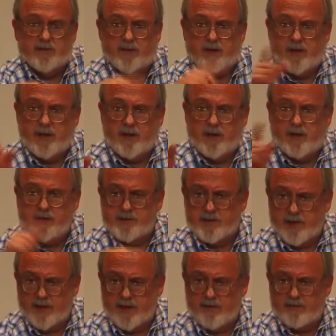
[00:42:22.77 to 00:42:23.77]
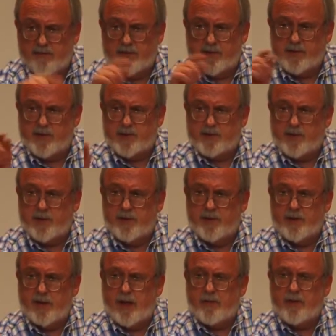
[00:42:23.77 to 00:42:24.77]
Okay, executive functions,
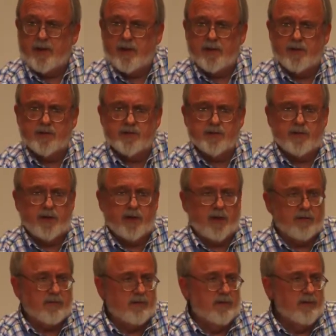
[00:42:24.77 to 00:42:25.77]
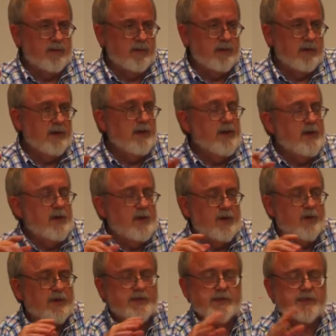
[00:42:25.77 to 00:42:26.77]
how many of those do we have?
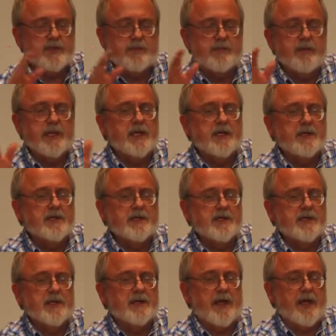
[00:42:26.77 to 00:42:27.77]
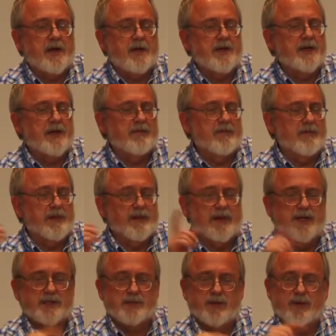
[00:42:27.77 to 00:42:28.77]
Which is the biggest in county government,
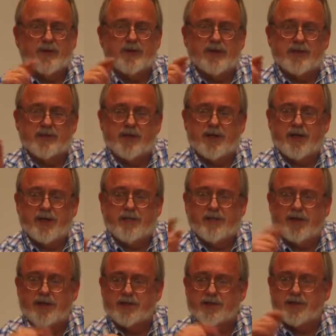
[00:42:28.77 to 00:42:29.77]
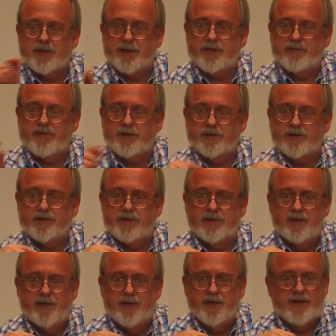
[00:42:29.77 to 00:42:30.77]
has both executive and legislative functions?
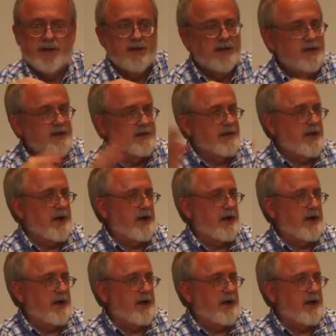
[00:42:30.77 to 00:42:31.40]
The